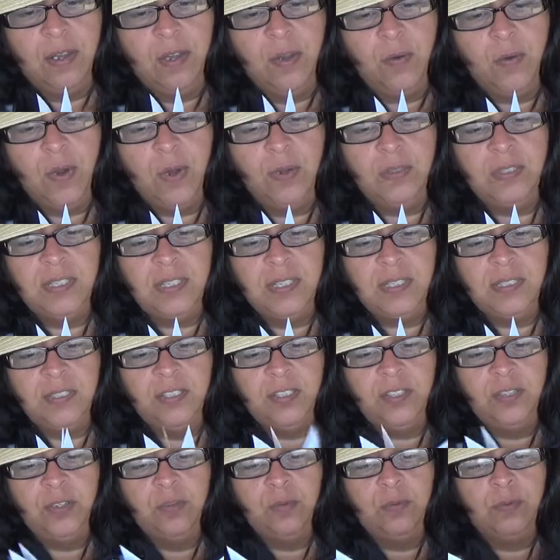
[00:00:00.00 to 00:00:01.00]
quotes is,
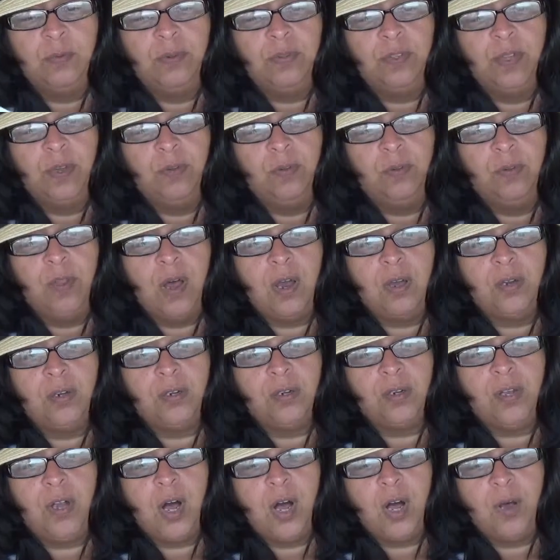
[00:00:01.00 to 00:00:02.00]
"You will no
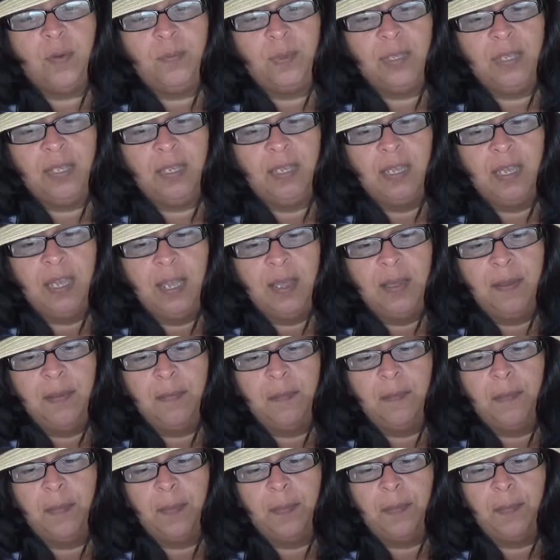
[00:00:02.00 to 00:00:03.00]
longer call me
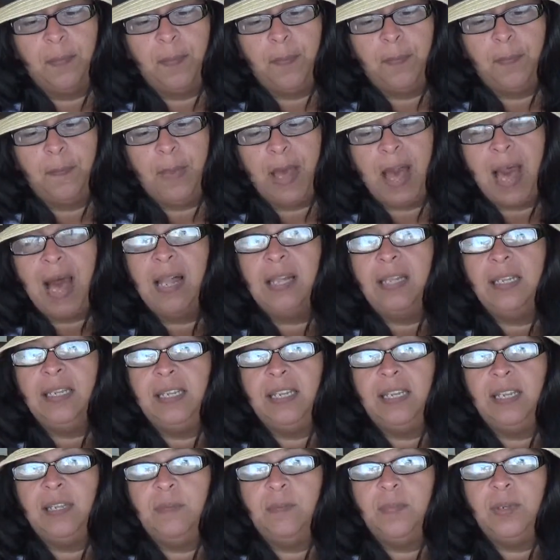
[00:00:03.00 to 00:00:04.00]

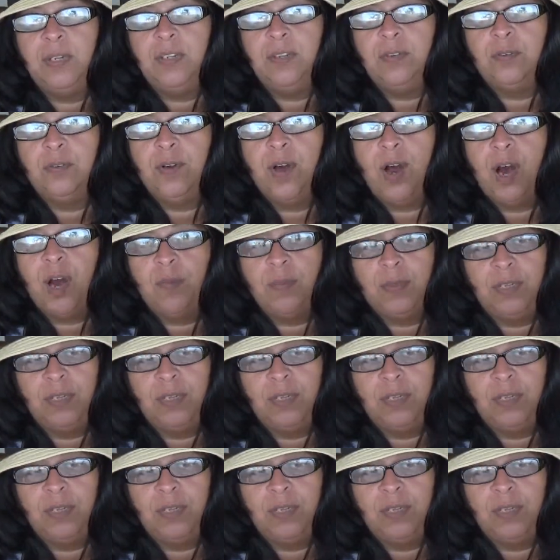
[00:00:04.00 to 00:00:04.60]
Bali, but you'll call